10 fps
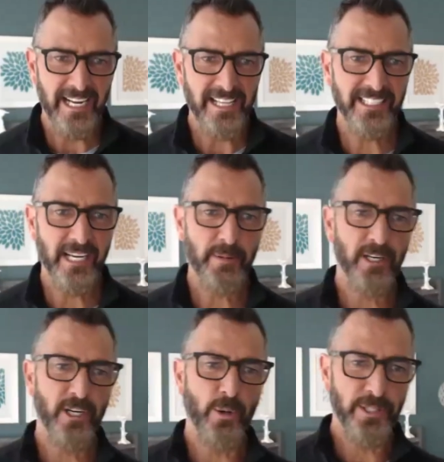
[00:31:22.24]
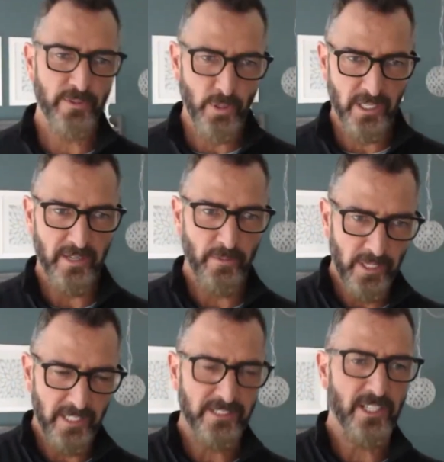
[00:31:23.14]
I think I better go with you. We're going
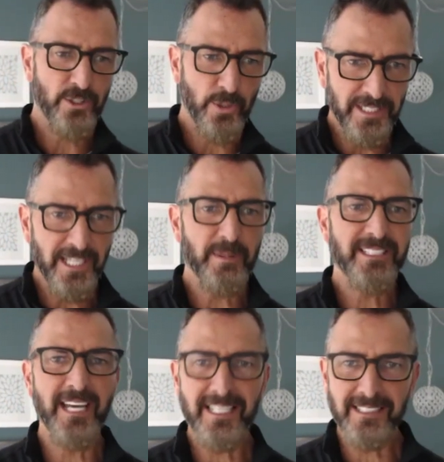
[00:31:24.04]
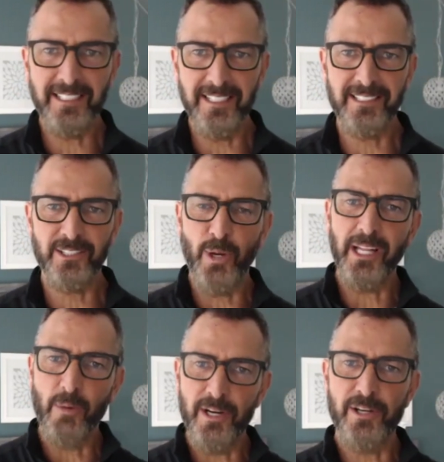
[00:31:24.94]
to start doing testing this as well.
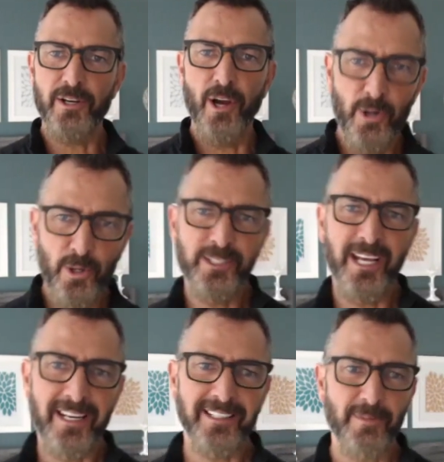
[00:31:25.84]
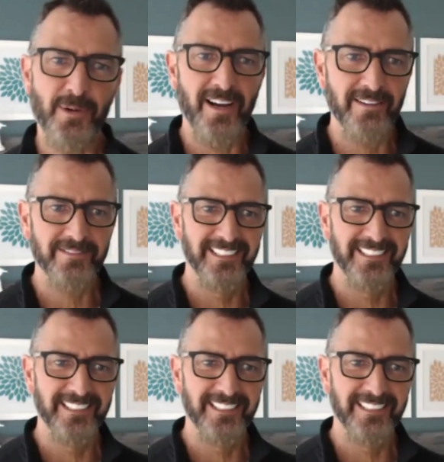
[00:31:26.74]
I want to know who's handing them off.